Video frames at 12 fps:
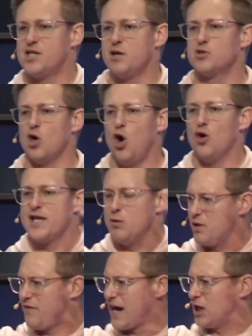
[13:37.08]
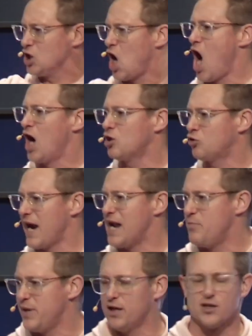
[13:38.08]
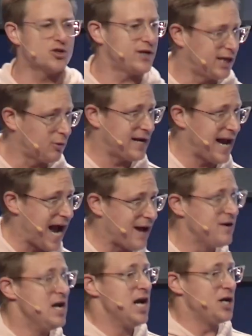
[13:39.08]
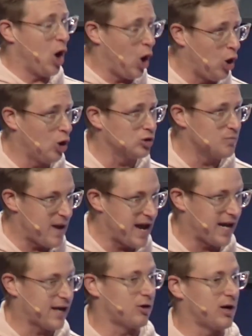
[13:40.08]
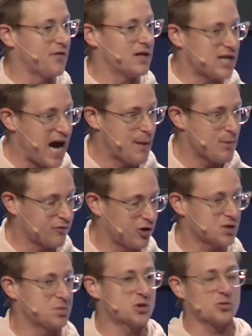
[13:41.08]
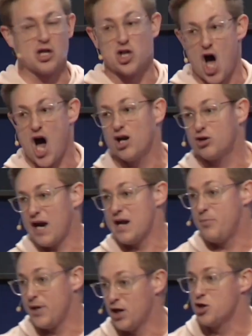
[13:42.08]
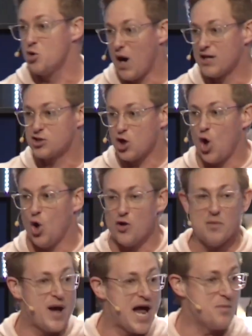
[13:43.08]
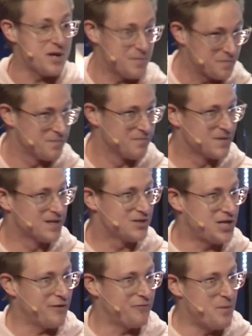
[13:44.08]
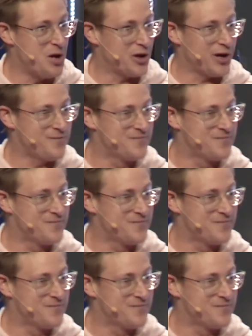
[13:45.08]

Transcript: he was old, he would have had a long gray beard. So here we have an old man around the time of Christmas with a long gray beard who wants to hold a baby. Sound familiar?